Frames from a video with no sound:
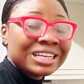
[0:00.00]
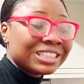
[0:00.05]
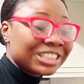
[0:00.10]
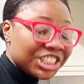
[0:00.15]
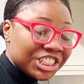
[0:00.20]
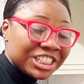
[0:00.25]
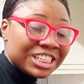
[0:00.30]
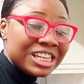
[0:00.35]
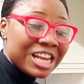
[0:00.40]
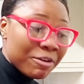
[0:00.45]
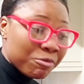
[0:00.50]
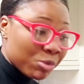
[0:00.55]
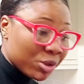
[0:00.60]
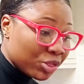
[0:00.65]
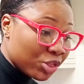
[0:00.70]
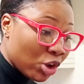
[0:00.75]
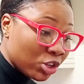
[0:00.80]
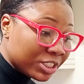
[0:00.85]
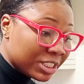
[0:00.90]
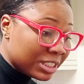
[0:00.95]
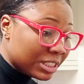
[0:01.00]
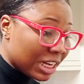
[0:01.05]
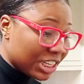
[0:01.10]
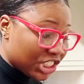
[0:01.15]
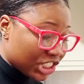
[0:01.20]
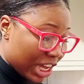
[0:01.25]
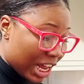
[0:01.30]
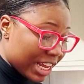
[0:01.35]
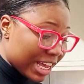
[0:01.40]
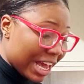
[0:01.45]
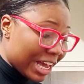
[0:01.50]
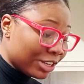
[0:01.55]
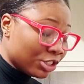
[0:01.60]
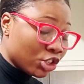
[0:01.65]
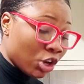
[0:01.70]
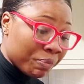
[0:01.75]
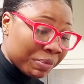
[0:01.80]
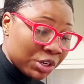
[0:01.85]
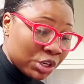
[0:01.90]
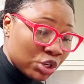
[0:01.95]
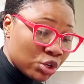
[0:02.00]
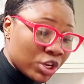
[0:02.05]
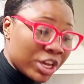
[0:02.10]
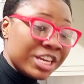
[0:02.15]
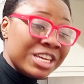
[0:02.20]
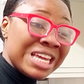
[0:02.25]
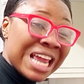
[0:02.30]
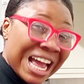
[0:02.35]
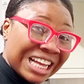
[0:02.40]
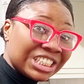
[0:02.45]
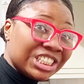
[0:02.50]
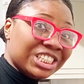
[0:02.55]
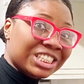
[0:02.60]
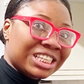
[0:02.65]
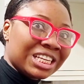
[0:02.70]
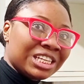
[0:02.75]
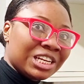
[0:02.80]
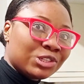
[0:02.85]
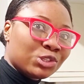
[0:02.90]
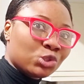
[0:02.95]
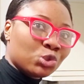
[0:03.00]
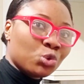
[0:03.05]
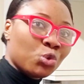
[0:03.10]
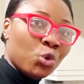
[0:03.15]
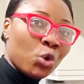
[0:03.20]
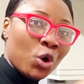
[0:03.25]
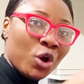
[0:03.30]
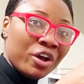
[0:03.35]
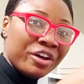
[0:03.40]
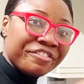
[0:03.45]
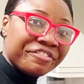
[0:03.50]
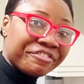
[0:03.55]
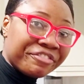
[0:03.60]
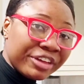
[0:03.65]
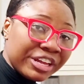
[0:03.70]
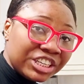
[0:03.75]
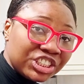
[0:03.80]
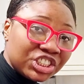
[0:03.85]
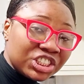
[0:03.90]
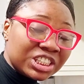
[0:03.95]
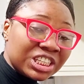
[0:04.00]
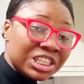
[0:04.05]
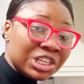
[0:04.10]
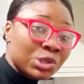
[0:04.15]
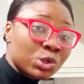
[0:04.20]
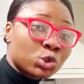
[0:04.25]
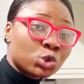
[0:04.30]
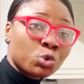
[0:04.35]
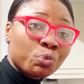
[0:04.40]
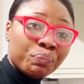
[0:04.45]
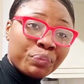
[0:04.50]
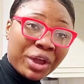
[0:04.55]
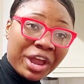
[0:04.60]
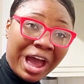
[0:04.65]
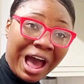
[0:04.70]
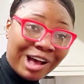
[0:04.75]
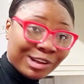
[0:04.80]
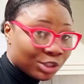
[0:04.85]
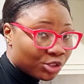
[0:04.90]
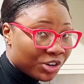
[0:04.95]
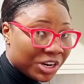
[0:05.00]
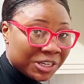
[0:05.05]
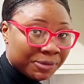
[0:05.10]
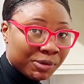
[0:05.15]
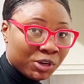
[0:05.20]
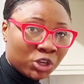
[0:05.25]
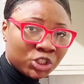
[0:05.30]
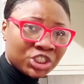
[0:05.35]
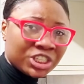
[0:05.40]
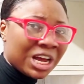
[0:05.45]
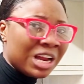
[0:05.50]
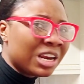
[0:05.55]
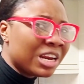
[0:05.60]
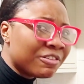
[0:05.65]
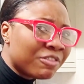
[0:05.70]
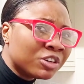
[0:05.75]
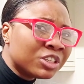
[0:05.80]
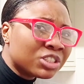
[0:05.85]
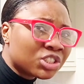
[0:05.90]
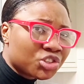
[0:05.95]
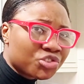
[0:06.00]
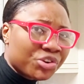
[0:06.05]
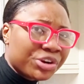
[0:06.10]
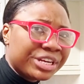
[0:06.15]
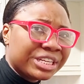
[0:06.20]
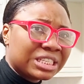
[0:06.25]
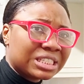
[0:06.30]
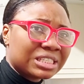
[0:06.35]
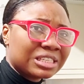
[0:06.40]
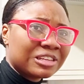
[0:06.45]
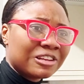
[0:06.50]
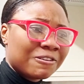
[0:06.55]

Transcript: She's left with nothing now. She can't get a job in the UK. Yes, she still needs to feed. She still needs to pay house rent because she can't live on the street.